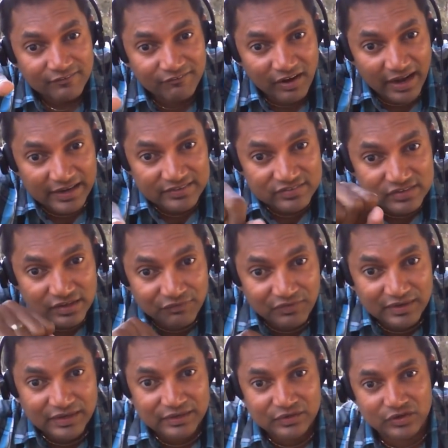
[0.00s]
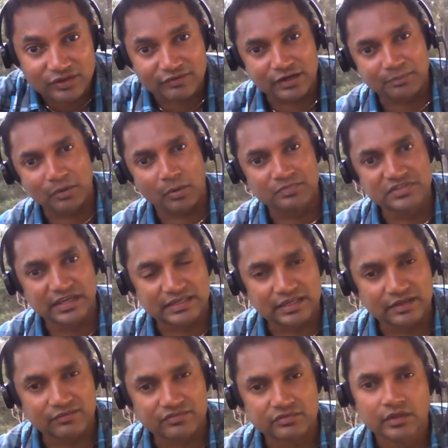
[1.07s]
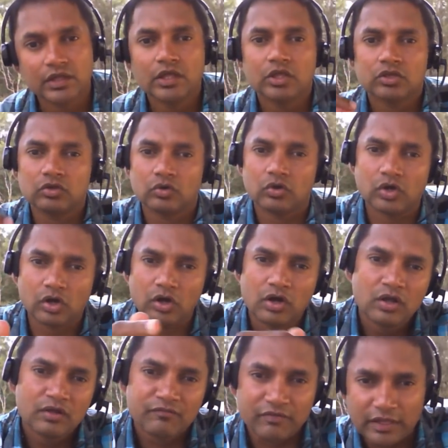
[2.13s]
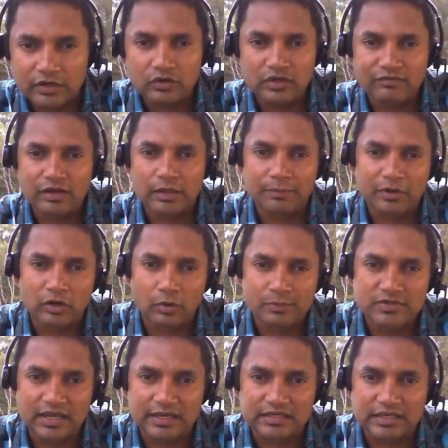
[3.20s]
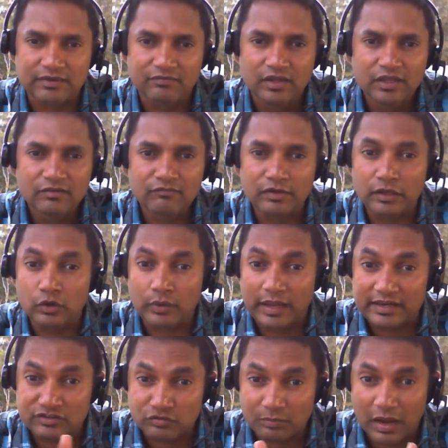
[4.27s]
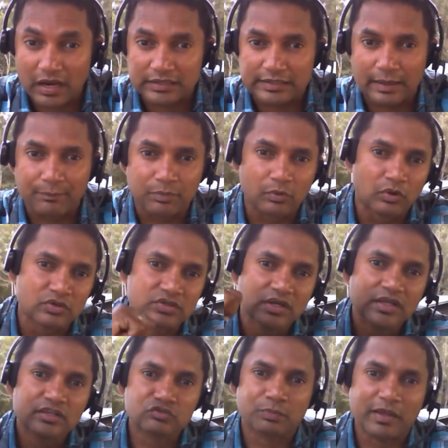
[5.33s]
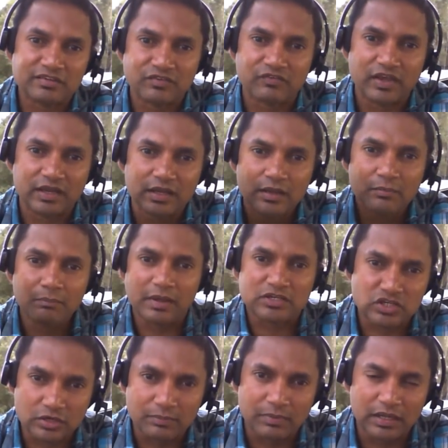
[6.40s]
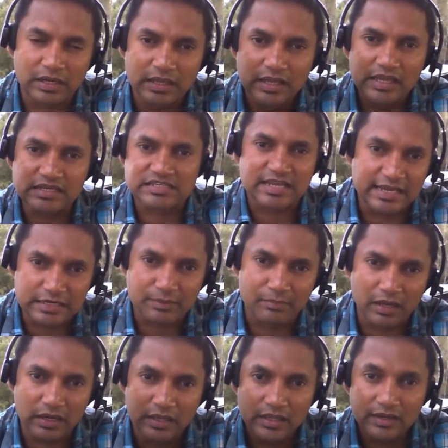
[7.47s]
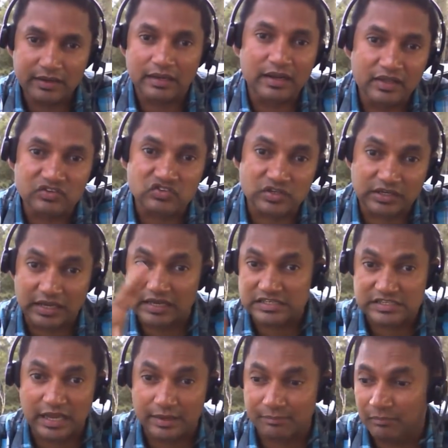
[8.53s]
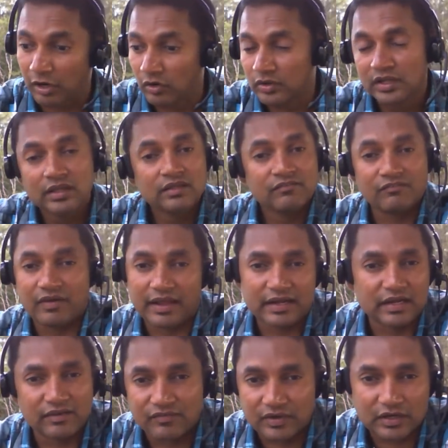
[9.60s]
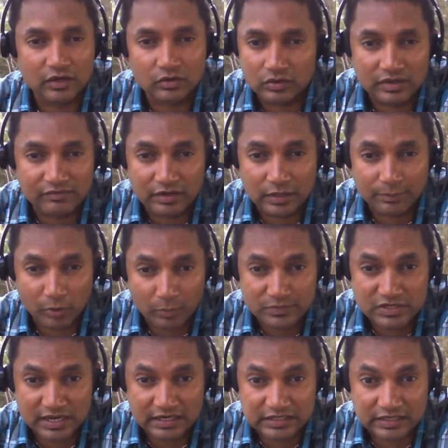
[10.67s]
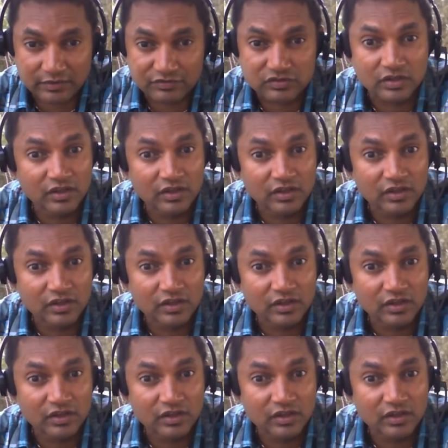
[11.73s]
why it's difficult to develop objectives. You know, when you develop an objective, we look at SMART approach: specific, measurable, attainable, realistic, and time bound. Very difficult to develop objectives